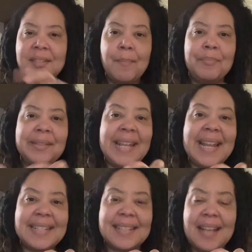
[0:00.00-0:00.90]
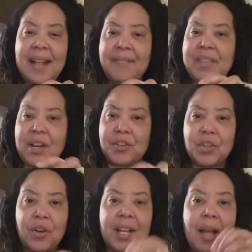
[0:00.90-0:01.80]
plants that are
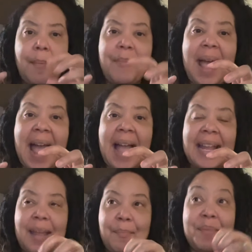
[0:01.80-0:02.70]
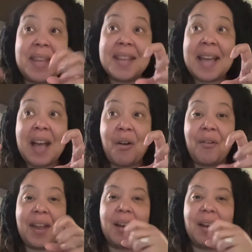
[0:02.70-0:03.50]
starting to come back and peek out,